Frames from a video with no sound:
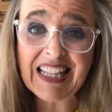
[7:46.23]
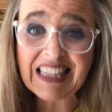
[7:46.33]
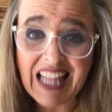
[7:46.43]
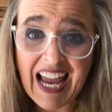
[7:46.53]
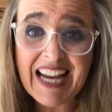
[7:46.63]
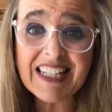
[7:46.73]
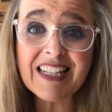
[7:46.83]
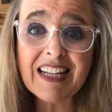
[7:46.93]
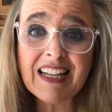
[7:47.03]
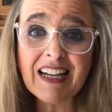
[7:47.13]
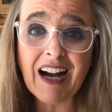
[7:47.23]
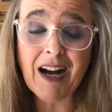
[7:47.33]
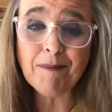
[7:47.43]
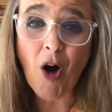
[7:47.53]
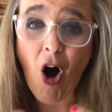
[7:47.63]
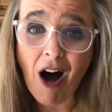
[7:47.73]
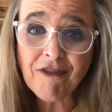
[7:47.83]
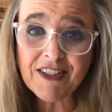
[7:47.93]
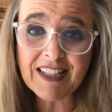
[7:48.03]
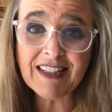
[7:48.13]
Light um,
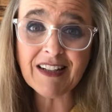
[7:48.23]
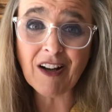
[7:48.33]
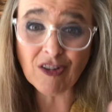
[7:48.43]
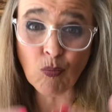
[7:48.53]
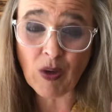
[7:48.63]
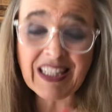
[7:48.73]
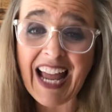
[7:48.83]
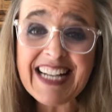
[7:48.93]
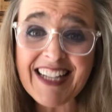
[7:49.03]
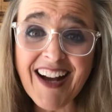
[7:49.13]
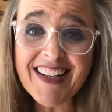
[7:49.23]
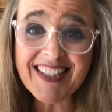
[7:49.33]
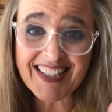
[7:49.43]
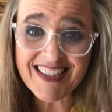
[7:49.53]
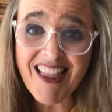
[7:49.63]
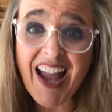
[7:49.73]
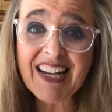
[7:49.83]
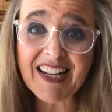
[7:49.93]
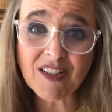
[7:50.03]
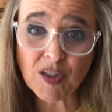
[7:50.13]
often, what light does is
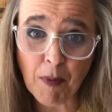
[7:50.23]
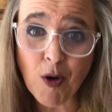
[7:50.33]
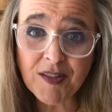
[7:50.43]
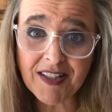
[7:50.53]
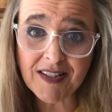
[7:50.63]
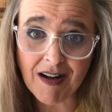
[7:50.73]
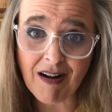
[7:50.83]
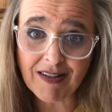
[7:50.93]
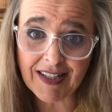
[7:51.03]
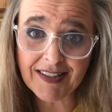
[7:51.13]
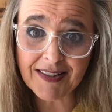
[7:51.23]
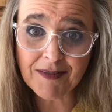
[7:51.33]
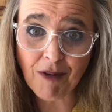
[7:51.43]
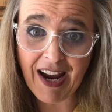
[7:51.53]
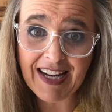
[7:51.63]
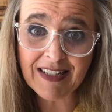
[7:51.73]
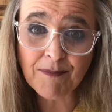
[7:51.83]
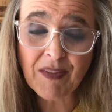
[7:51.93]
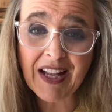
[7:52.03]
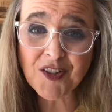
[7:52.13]
light exposes darkness, right?
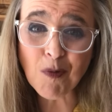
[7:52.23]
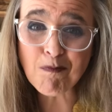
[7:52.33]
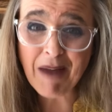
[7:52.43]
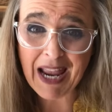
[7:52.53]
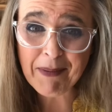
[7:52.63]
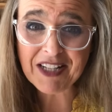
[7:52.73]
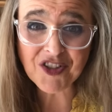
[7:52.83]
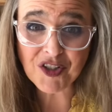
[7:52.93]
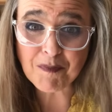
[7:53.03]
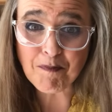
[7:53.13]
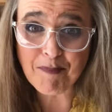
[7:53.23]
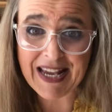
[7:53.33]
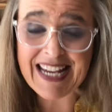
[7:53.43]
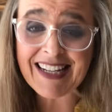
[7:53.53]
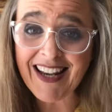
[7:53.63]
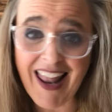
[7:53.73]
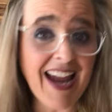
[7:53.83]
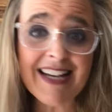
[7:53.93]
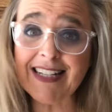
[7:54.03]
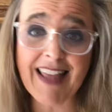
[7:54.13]
And so maybe it's just being
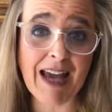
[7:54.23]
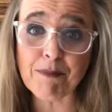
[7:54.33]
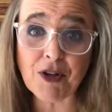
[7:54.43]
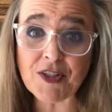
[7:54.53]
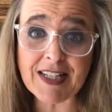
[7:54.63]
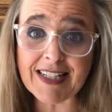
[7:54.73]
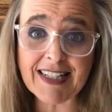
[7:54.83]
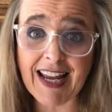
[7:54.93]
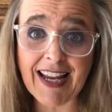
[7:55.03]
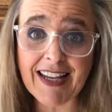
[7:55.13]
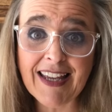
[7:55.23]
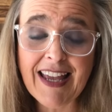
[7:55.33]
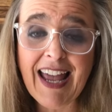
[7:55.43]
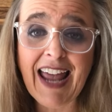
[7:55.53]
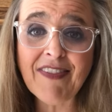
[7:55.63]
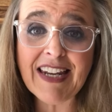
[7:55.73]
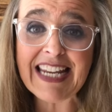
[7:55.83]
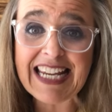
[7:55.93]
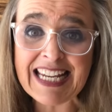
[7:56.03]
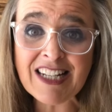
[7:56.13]
light to that person today. And that
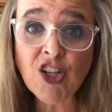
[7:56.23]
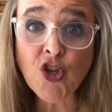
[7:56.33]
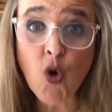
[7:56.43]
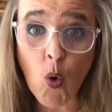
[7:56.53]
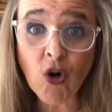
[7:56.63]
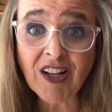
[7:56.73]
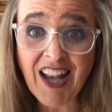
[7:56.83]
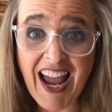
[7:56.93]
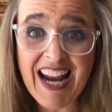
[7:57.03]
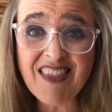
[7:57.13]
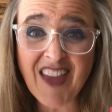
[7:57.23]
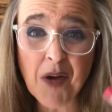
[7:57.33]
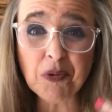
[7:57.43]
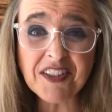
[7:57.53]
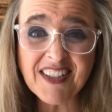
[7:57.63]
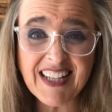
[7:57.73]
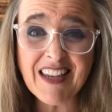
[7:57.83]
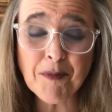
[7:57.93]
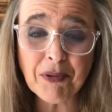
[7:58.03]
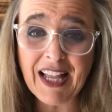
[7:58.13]
in your light, they will see
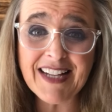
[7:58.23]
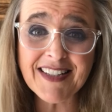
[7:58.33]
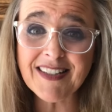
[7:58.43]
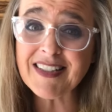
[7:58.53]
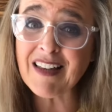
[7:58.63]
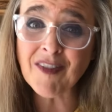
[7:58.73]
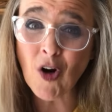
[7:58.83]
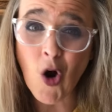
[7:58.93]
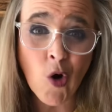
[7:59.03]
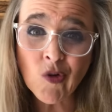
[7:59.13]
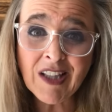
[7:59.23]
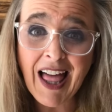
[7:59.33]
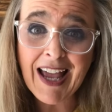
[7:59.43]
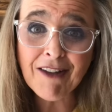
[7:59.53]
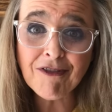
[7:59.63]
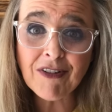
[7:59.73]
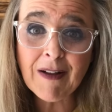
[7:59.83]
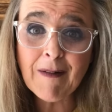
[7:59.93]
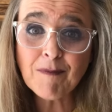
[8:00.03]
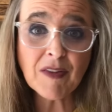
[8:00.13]
the places in their own life
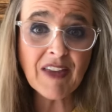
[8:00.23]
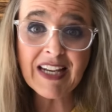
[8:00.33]
that